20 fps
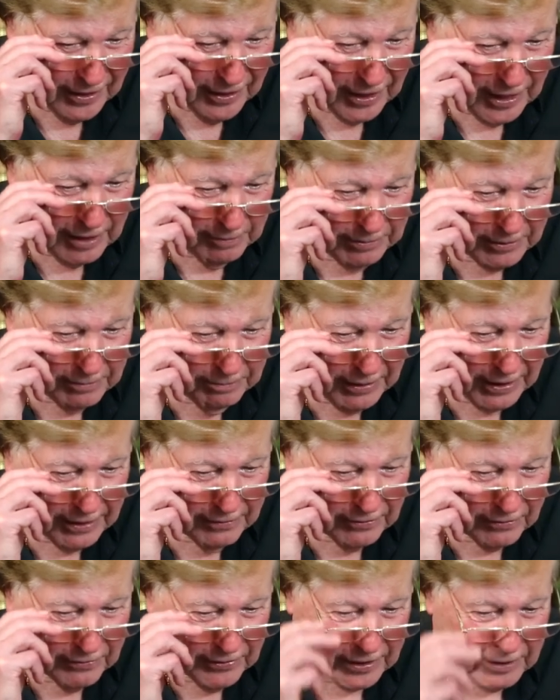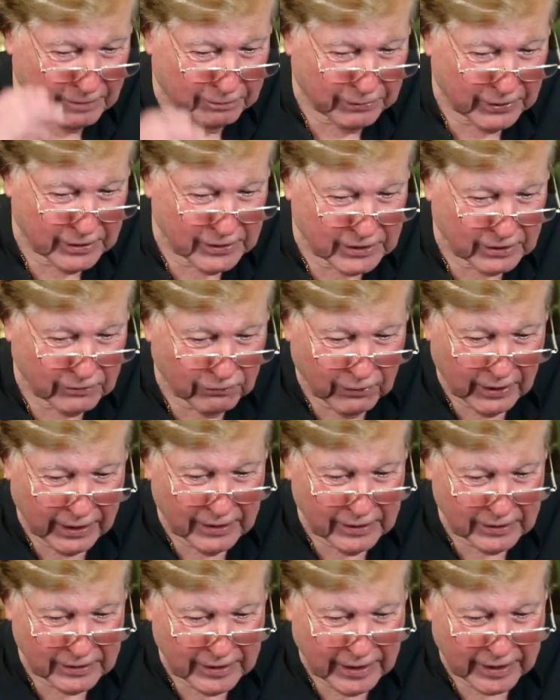opened by the then Prince of
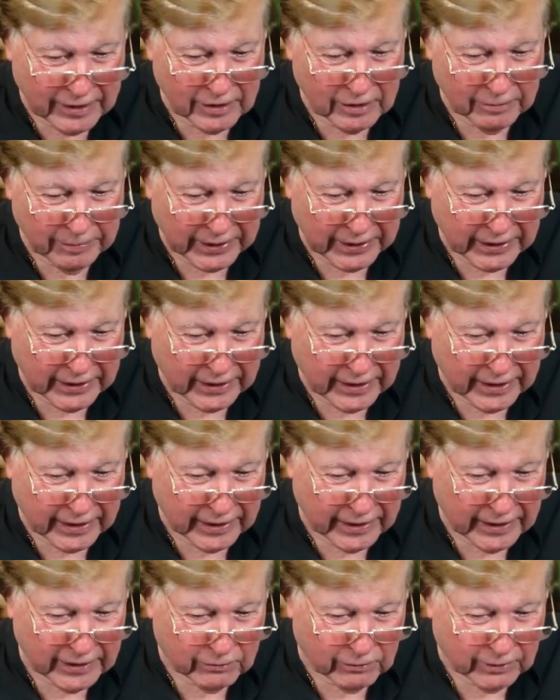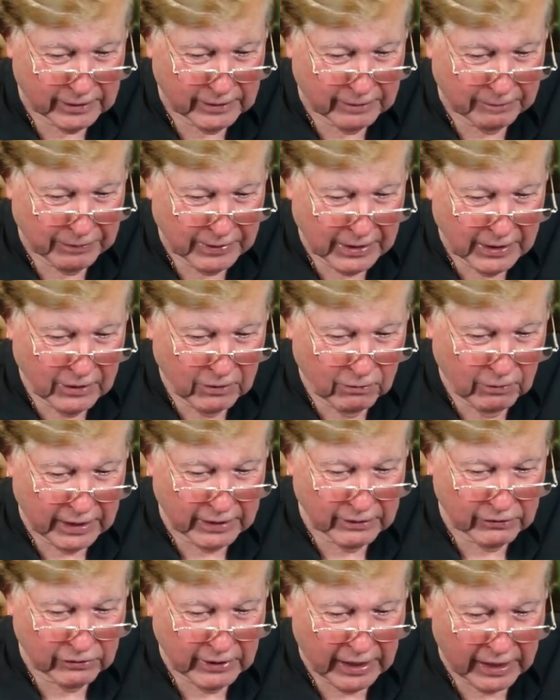Wales, later to be King Edward,
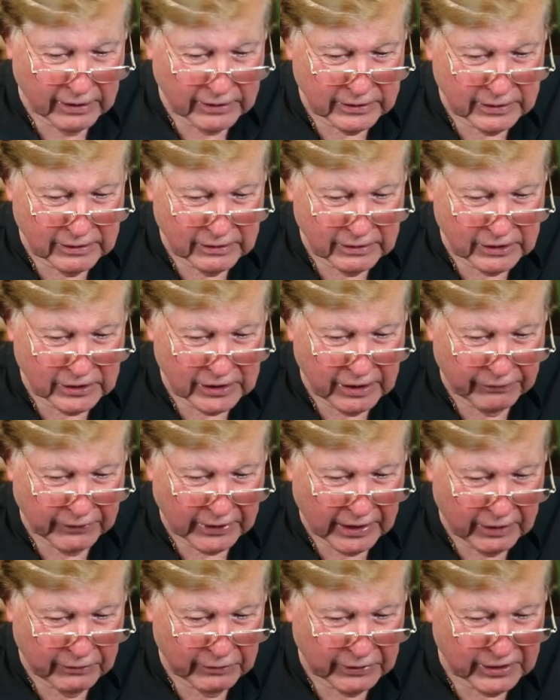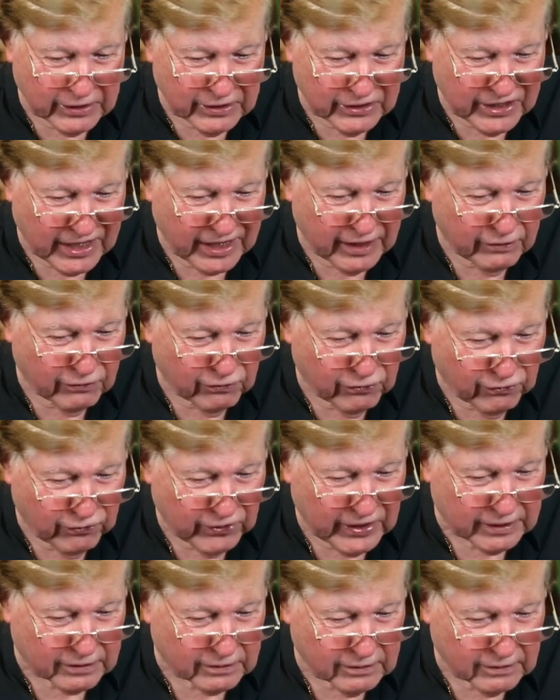1,710
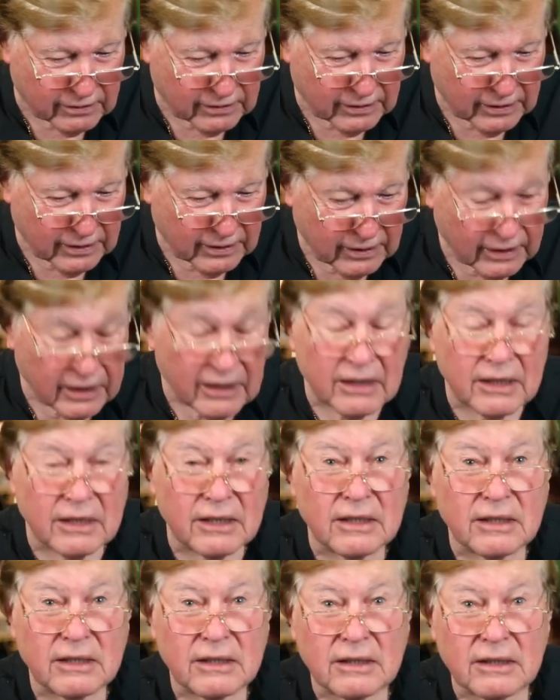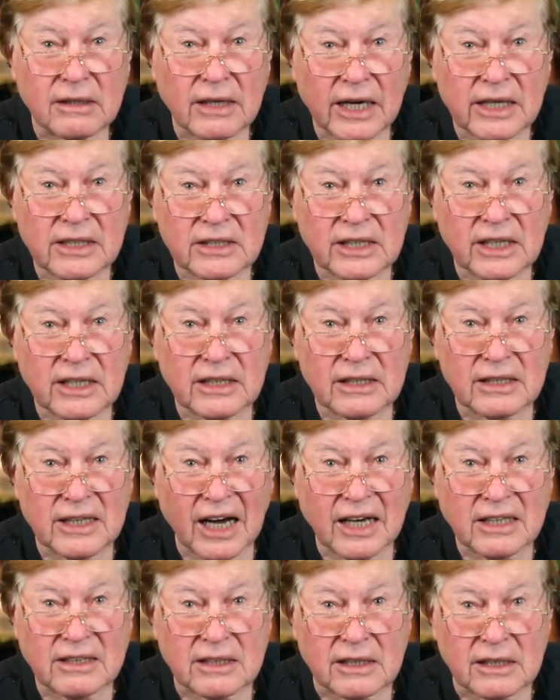feet,
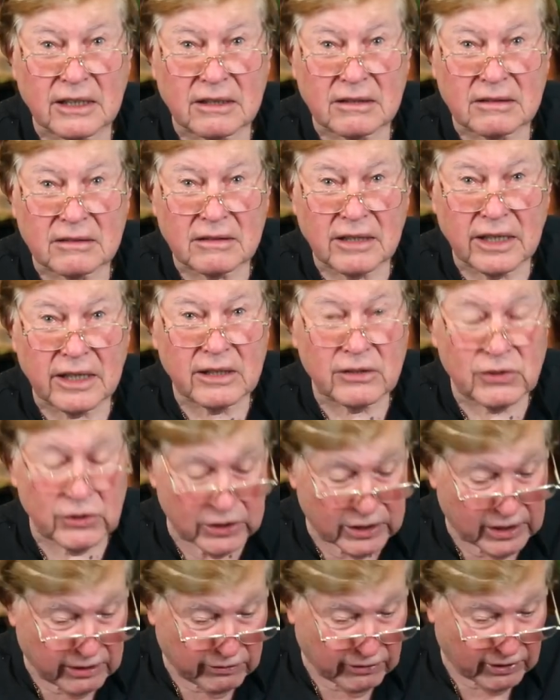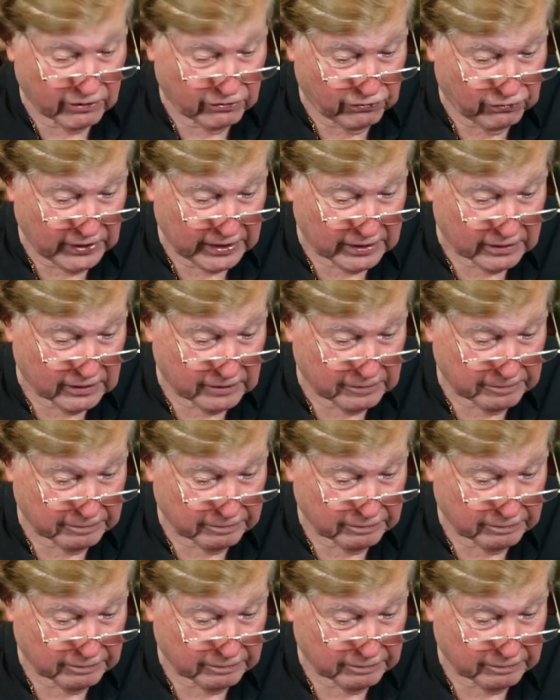1890, an engineering feat.